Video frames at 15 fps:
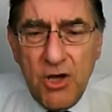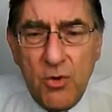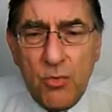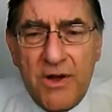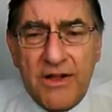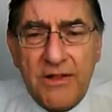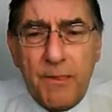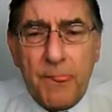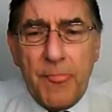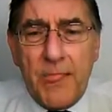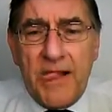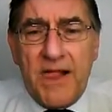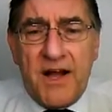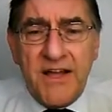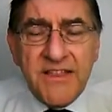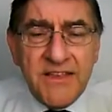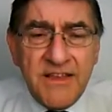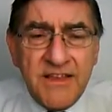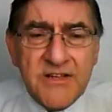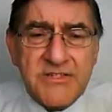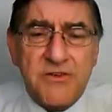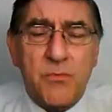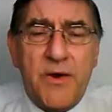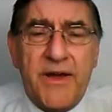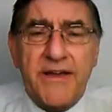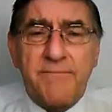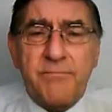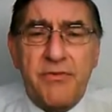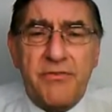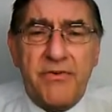Well, I think there's a way
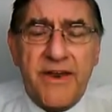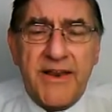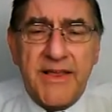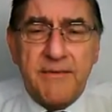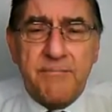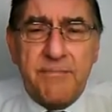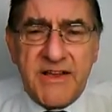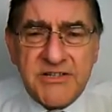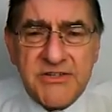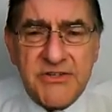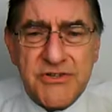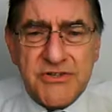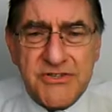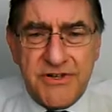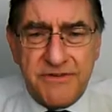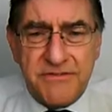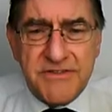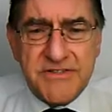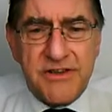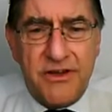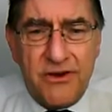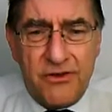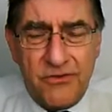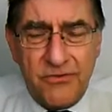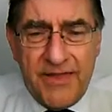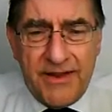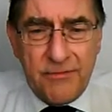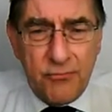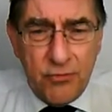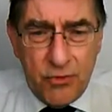of providing a passenger service along
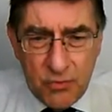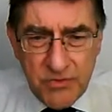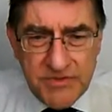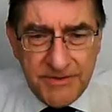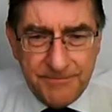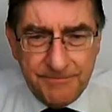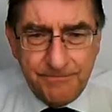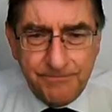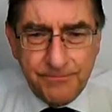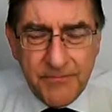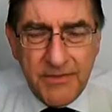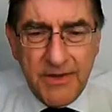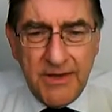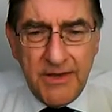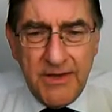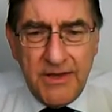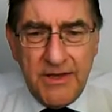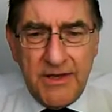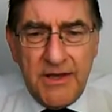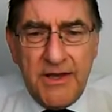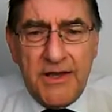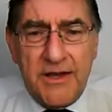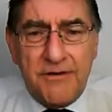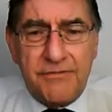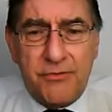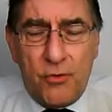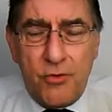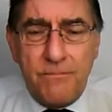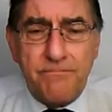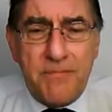that route
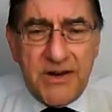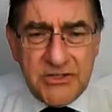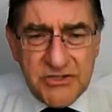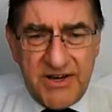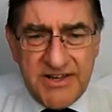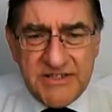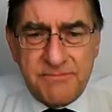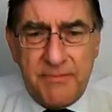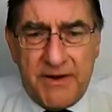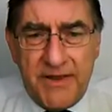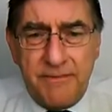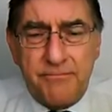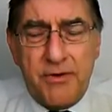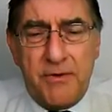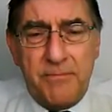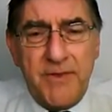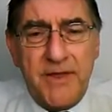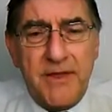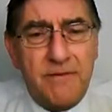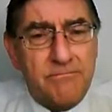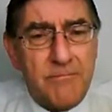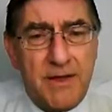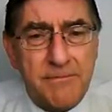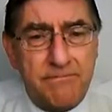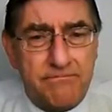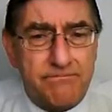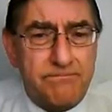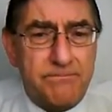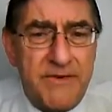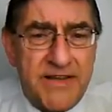for much less money, probably
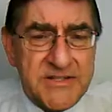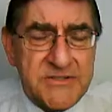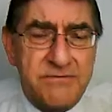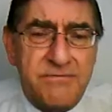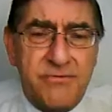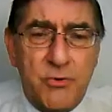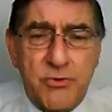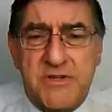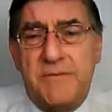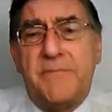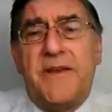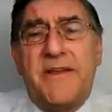less than 40